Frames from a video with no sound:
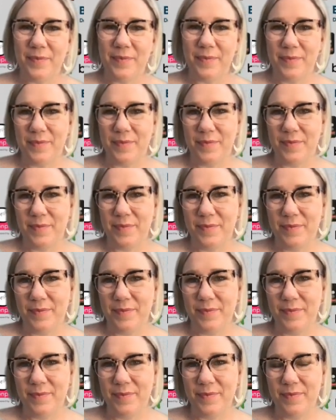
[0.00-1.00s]

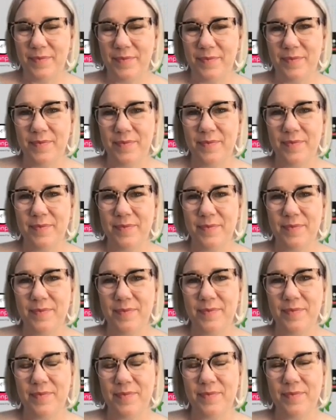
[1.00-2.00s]

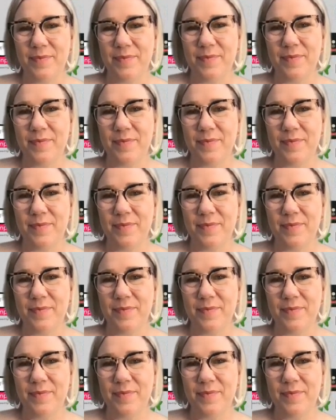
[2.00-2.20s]
[no speech]